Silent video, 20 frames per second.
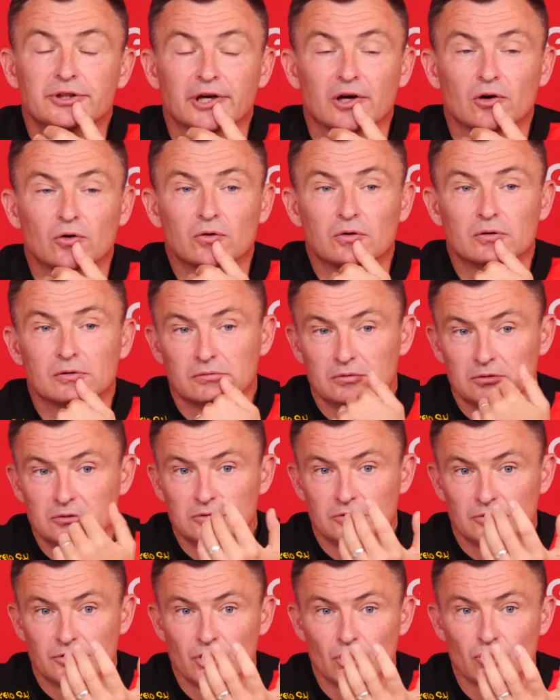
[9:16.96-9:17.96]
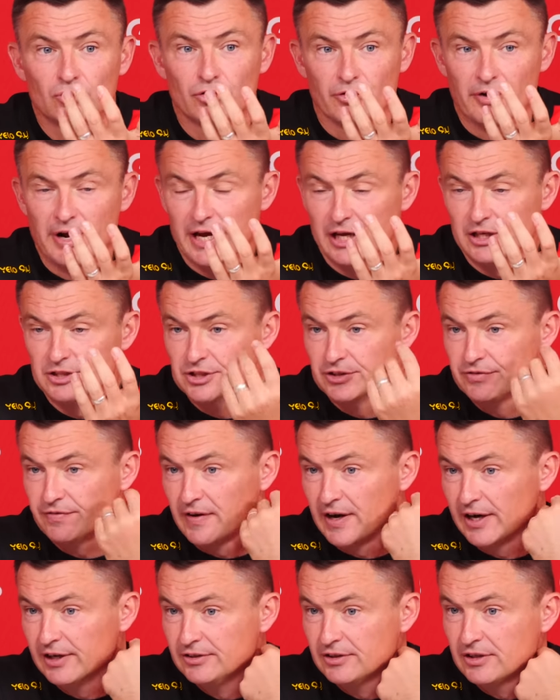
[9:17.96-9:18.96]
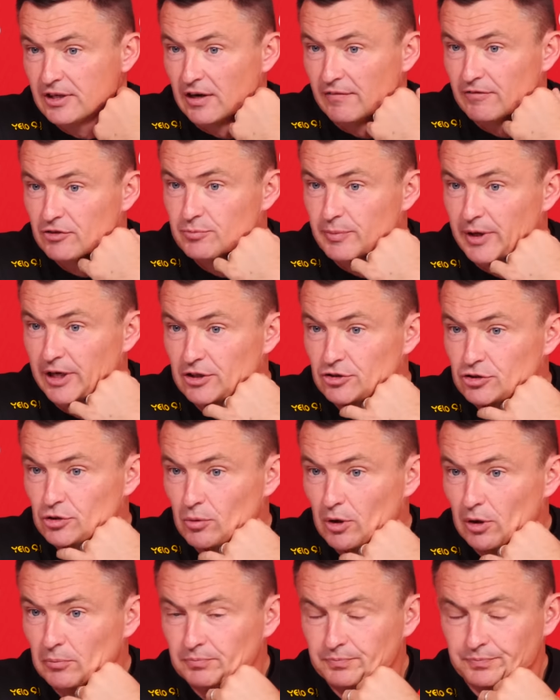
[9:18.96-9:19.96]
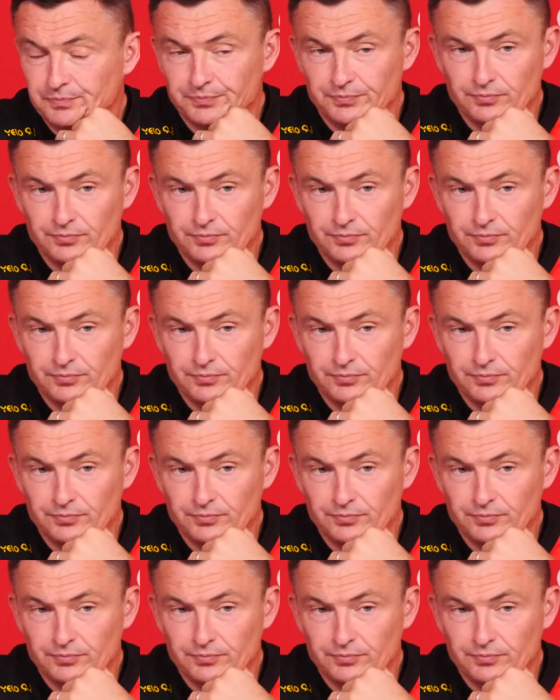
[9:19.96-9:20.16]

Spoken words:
The underage is fine. You can have as many as you want.